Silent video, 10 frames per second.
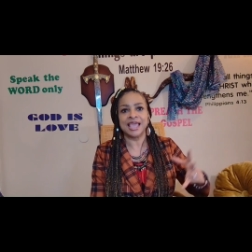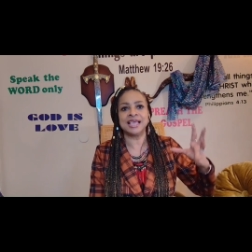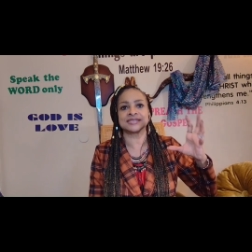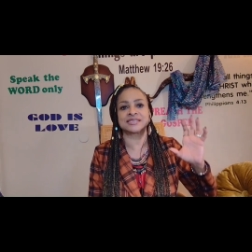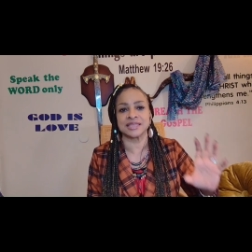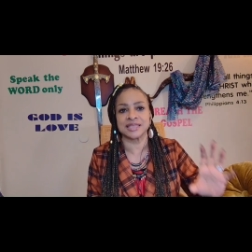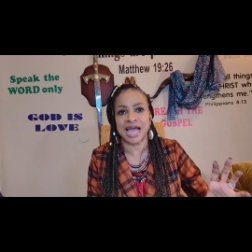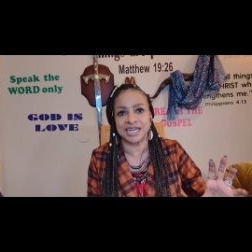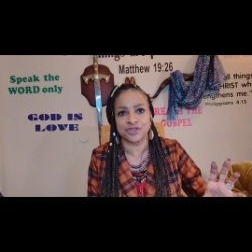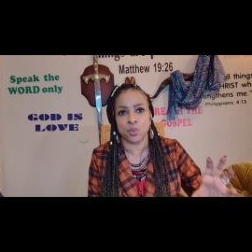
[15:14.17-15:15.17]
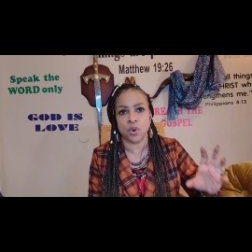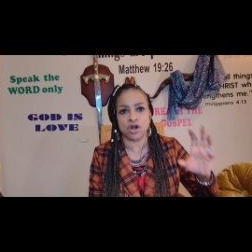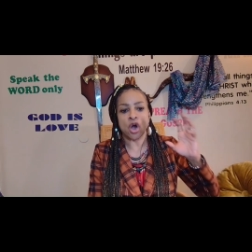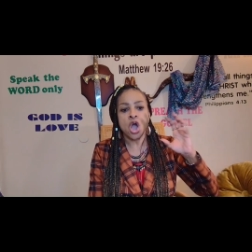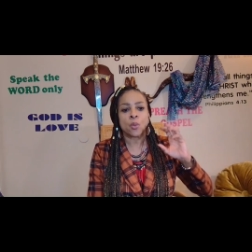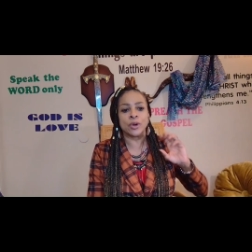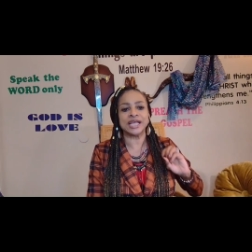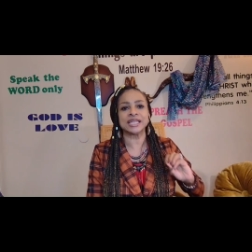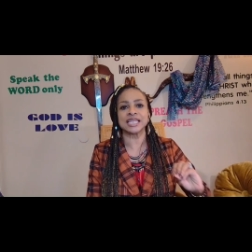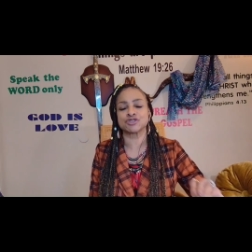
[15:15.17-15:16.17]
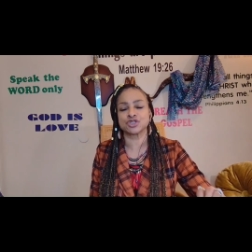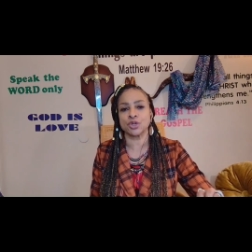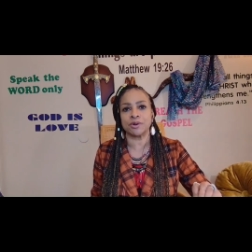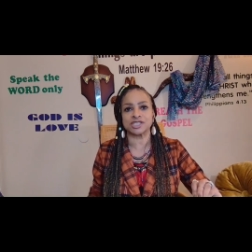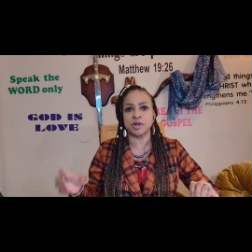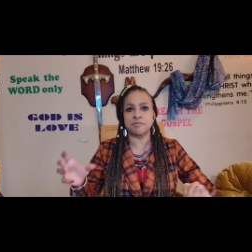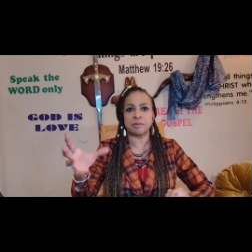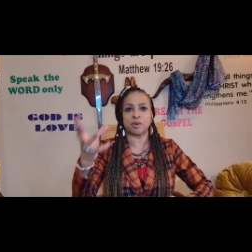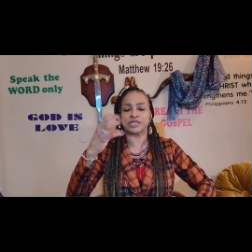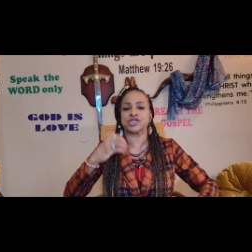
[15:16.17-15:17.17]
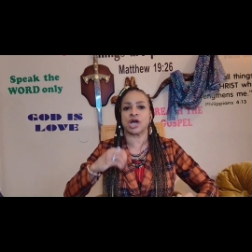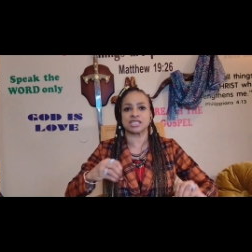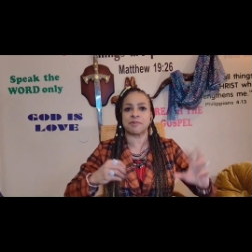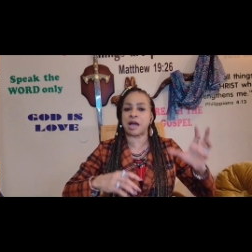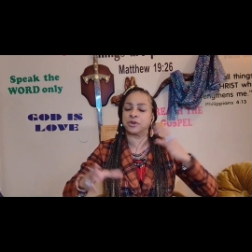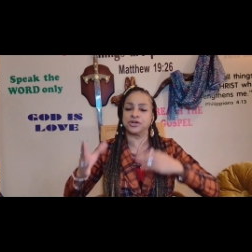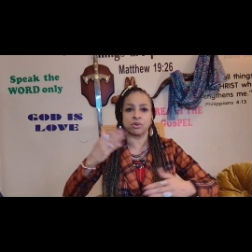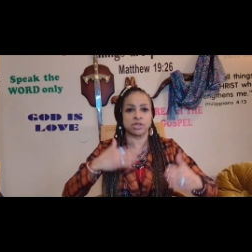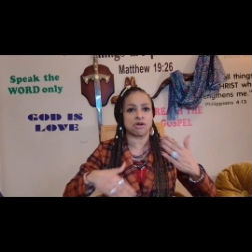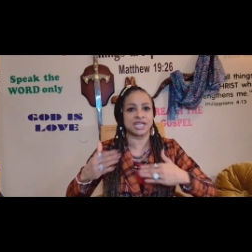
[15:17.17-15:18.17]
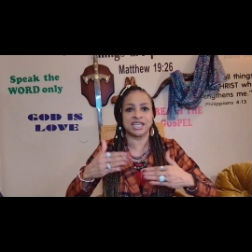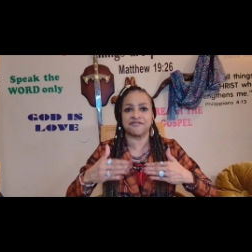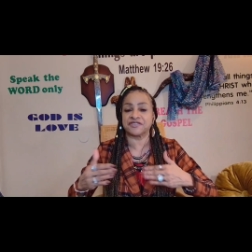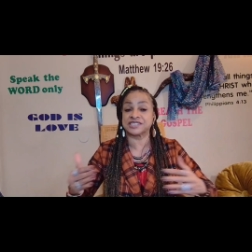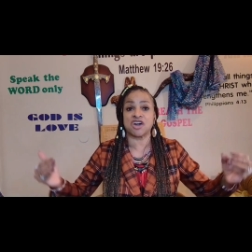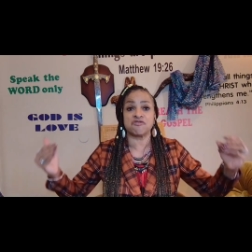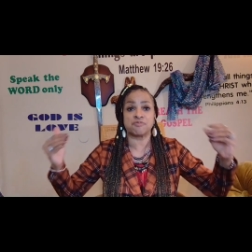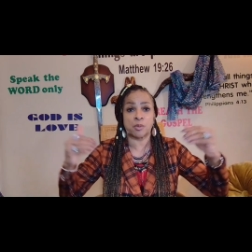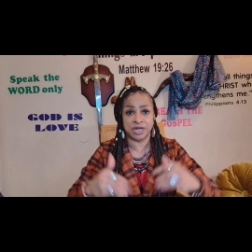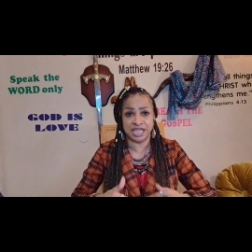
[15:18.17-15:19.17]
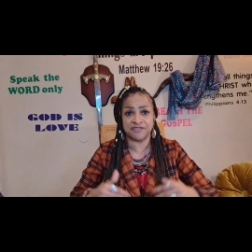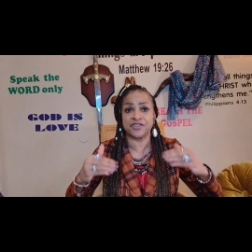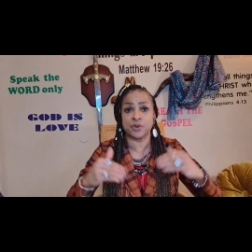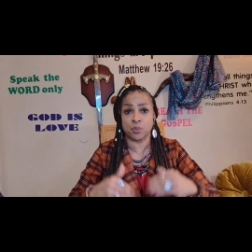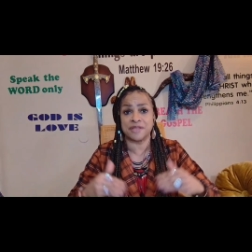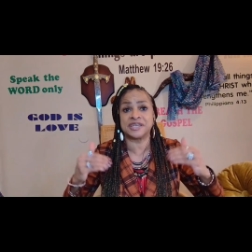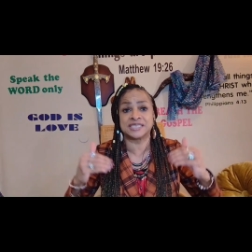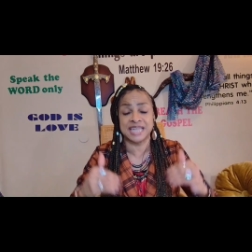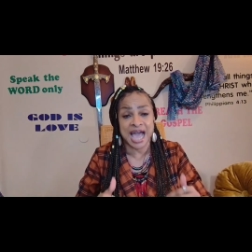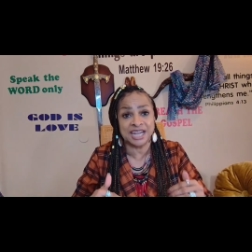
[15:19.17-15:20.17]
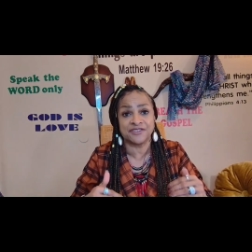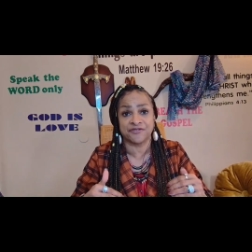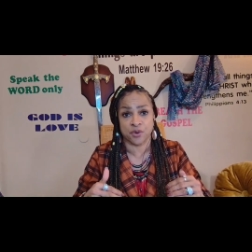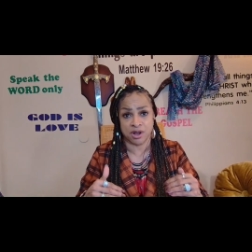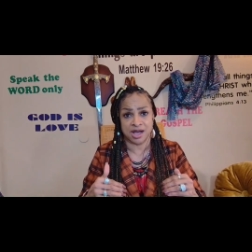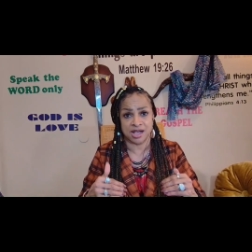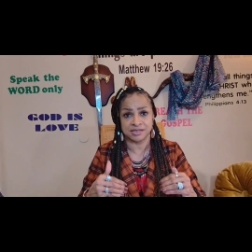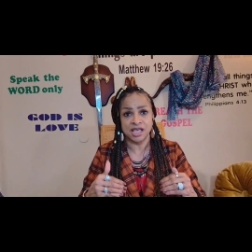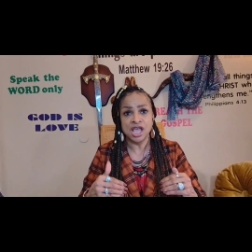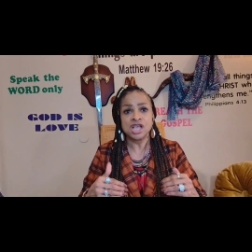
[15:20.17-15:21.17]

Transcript: He is the light of the world. When he lives through us, remember we talked about we no longer live for self, but we live for the one that died for us.